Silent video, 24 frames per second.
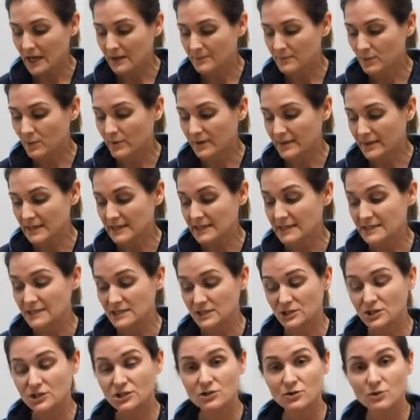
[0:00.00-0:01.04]
with an
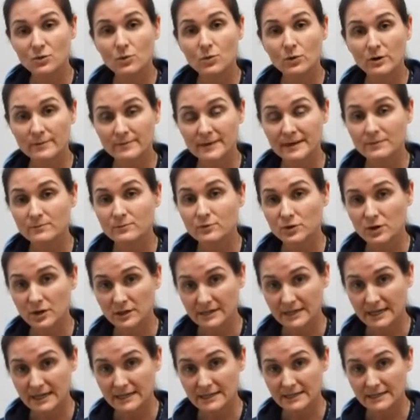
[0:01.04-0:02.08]
additional worming
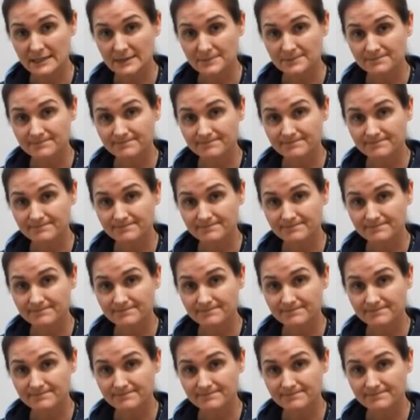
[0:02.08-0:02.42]
product.